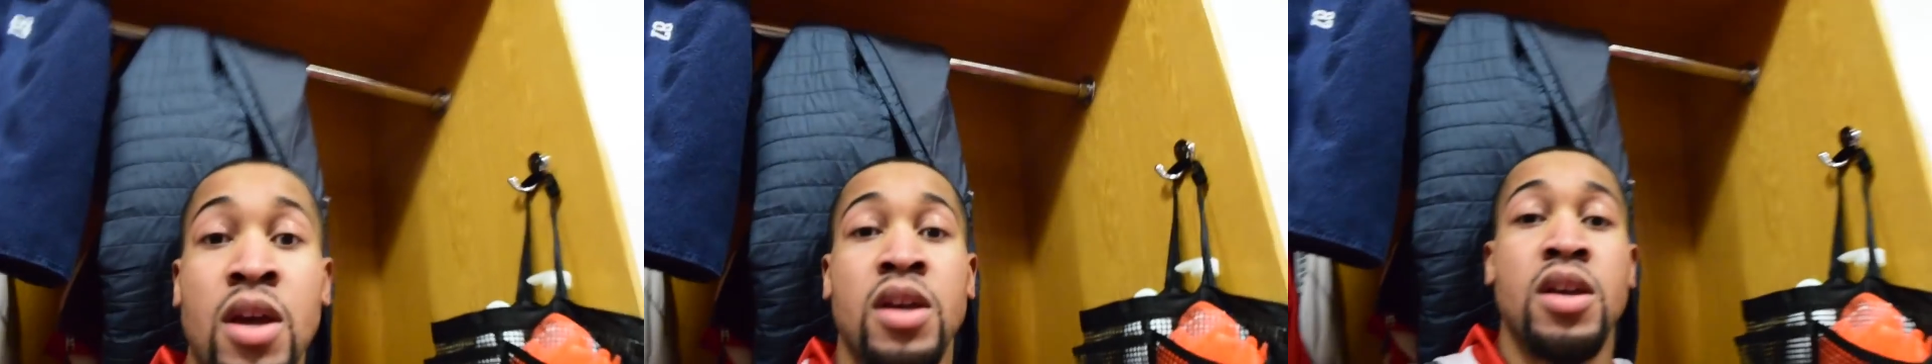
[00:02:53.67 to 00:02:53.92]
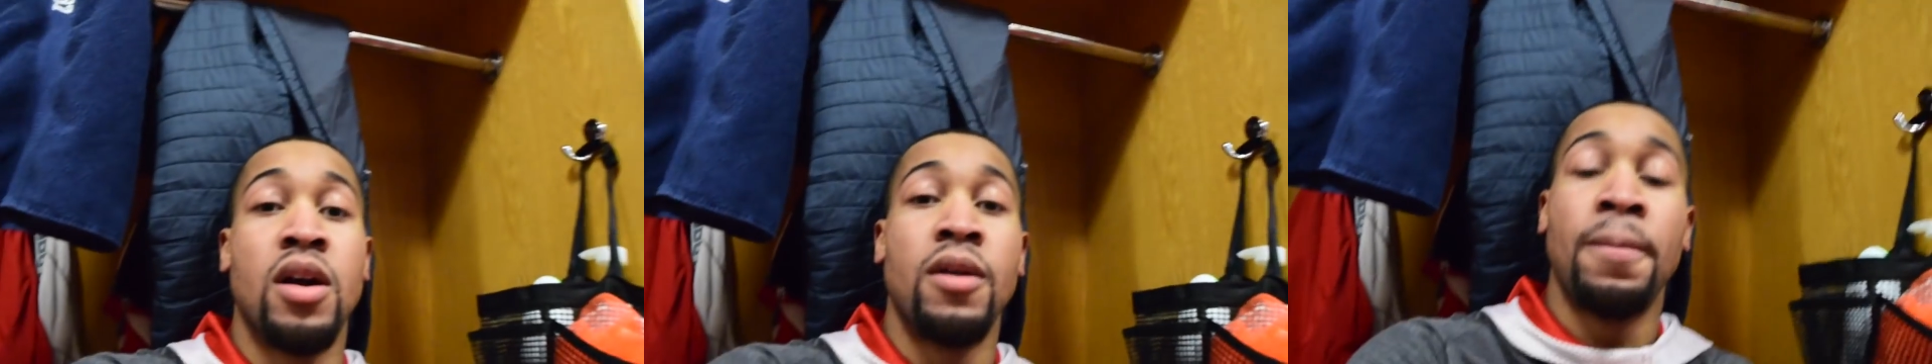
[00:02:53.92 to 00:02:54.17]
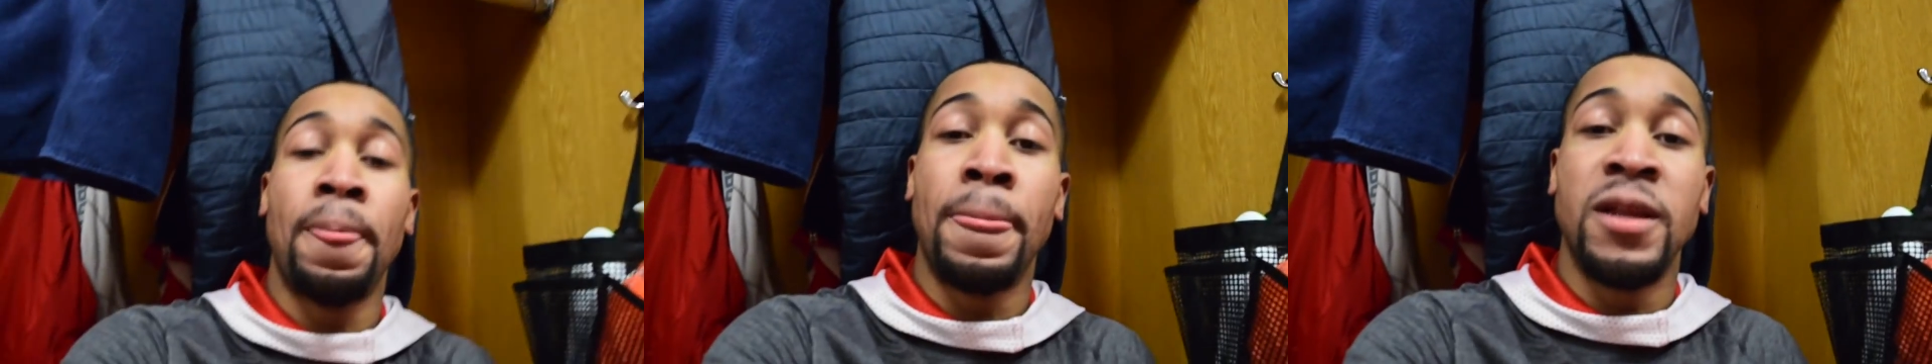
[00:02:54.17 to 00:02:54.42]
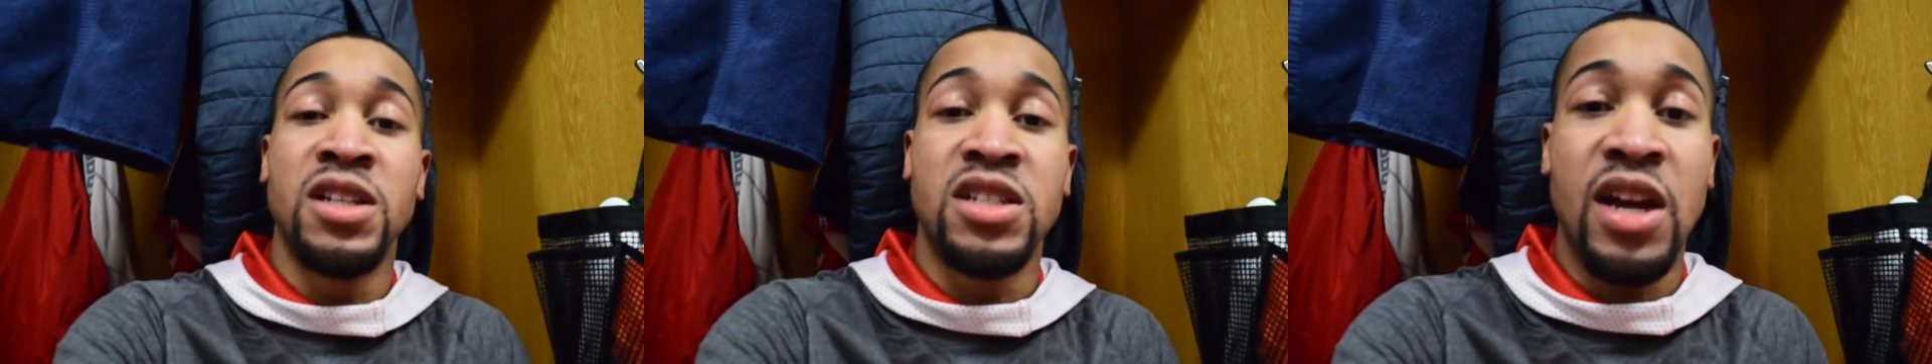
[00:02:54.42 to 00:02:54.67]
Yo,
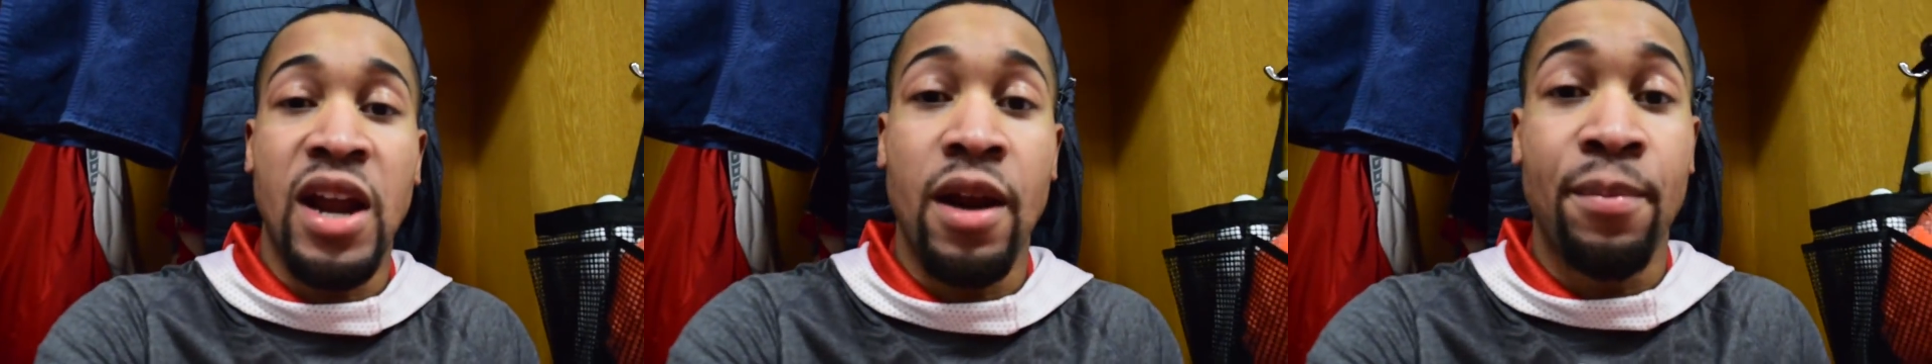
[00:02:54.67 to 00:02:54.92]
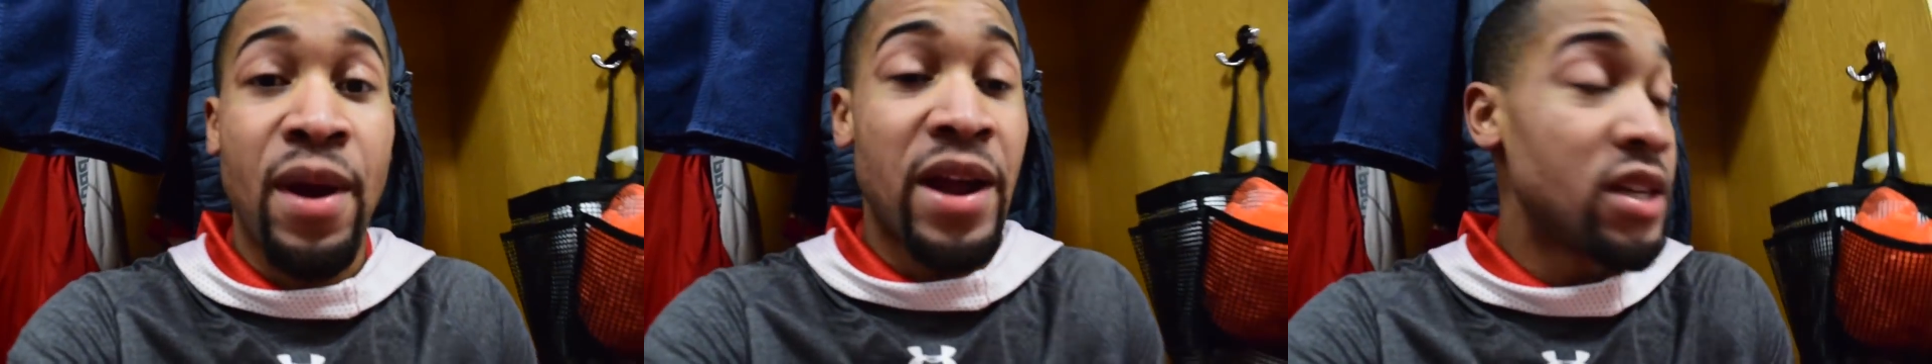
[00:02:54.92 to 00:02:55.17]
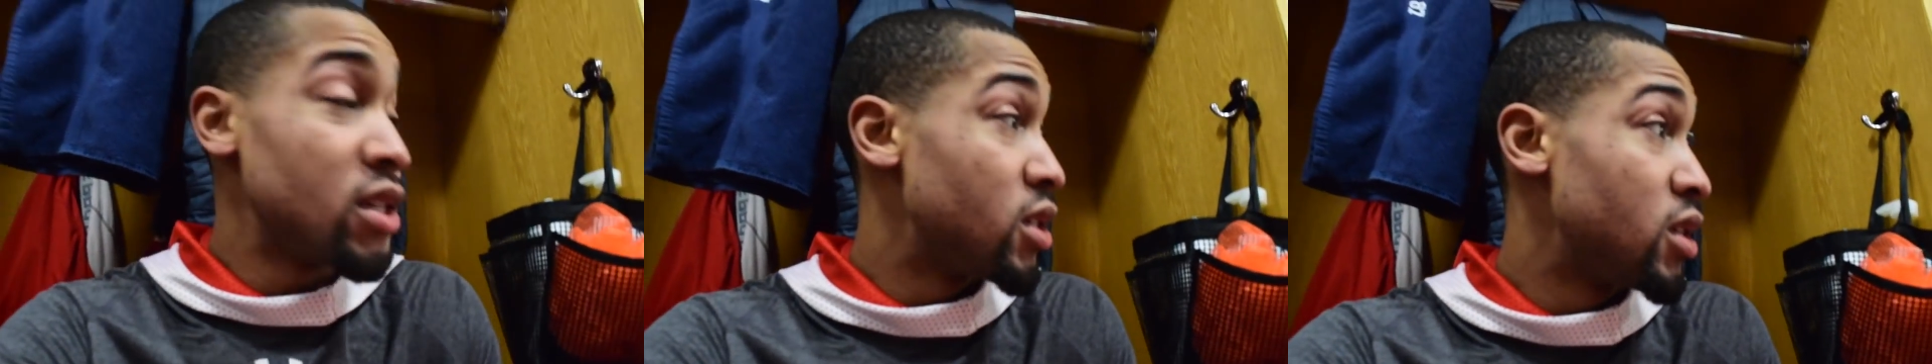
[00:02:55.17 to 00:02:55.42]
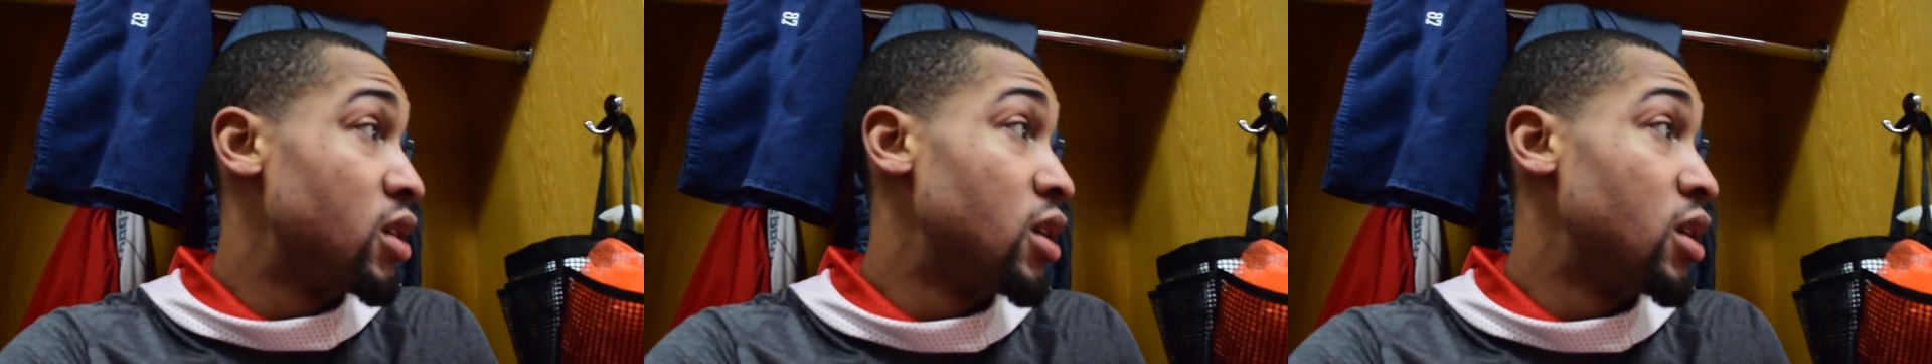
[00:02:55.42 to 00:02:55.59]
just got out of practice.